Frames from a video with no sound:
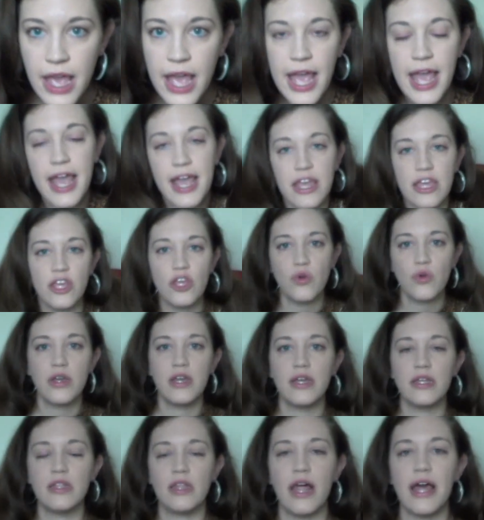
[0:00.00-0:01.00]
Hey, you
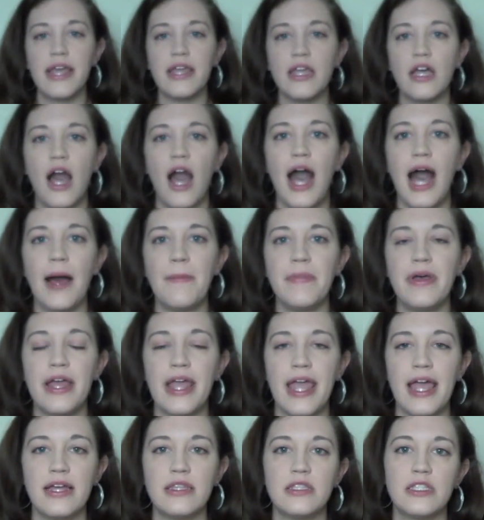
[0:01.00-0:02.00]
can like,
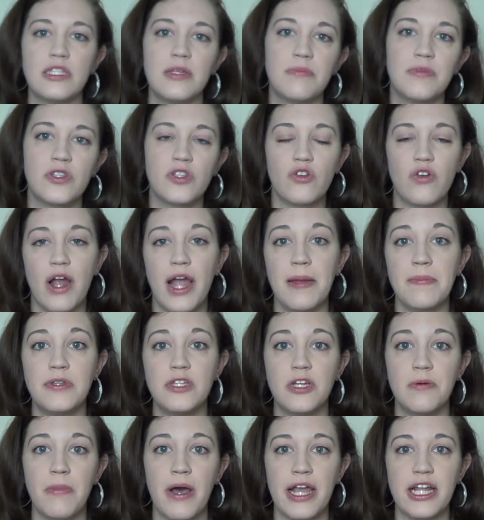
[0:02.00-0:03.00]
comment, and subscribe
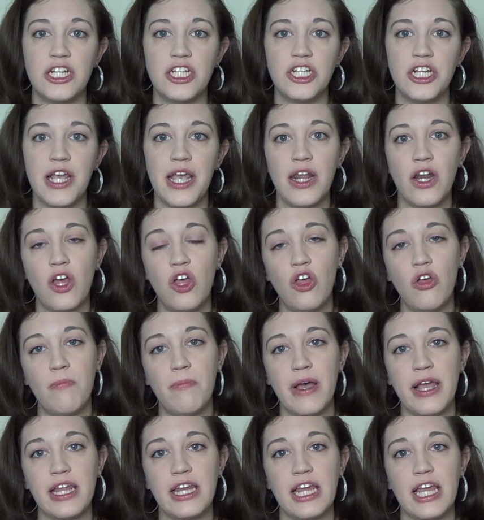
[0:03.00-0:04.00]
to my channel.
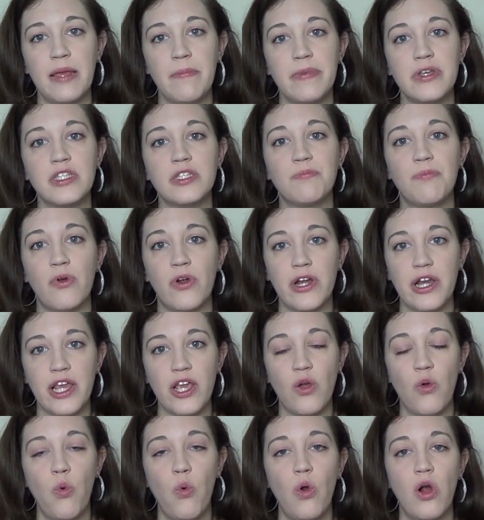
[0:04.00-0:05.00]
My name is Brittany
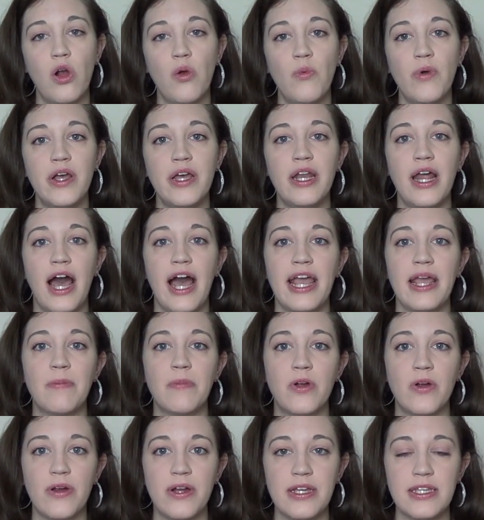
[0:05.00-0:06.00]
Corwin. I
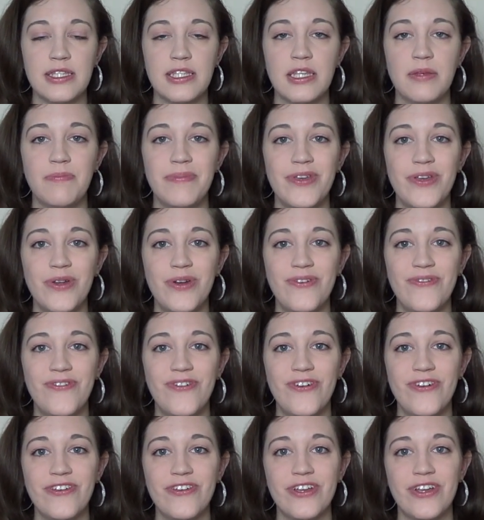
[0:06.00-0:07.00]
am Crazy
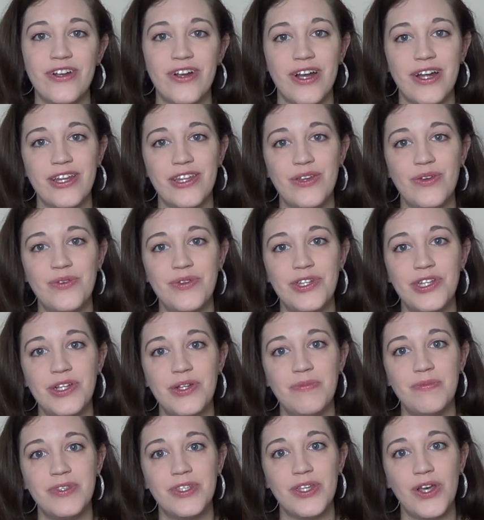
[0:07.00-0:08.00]
Beautiful here on
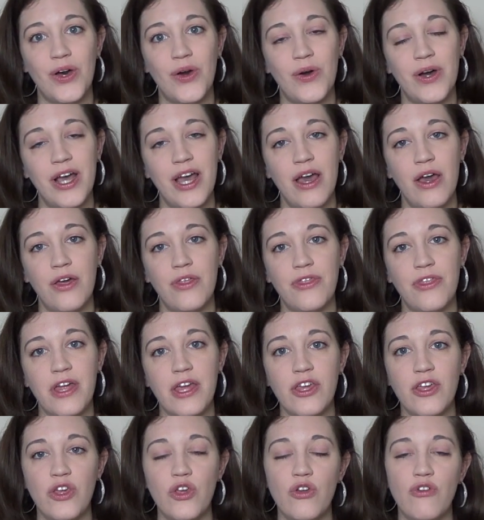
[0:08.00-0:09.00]
YouTube. So
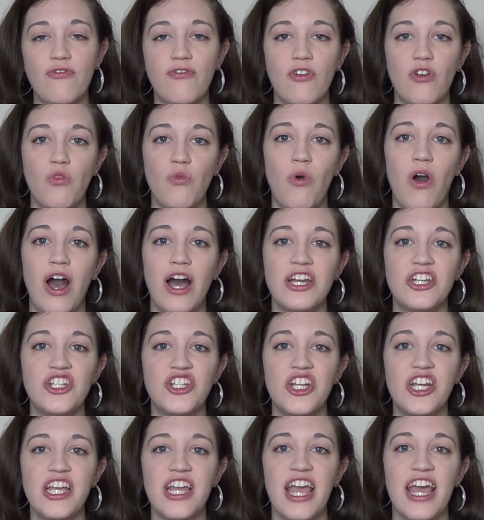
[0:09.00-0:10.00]
thank you for
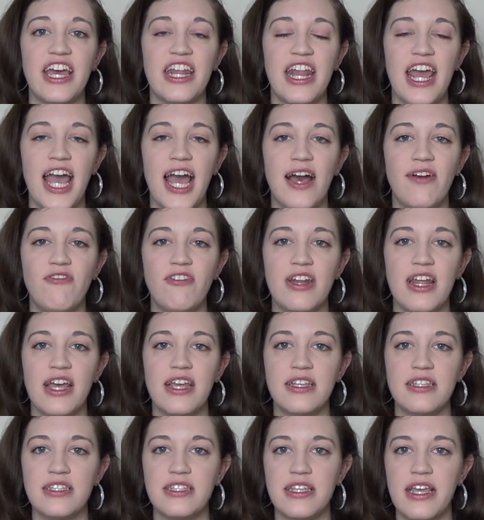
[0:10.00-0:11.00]
watching and have a
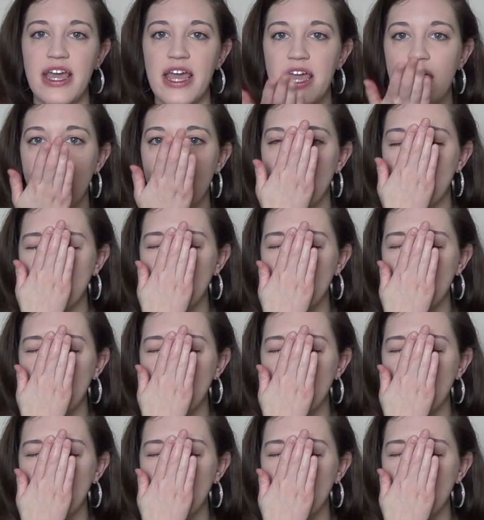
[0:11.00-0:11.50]
nice day.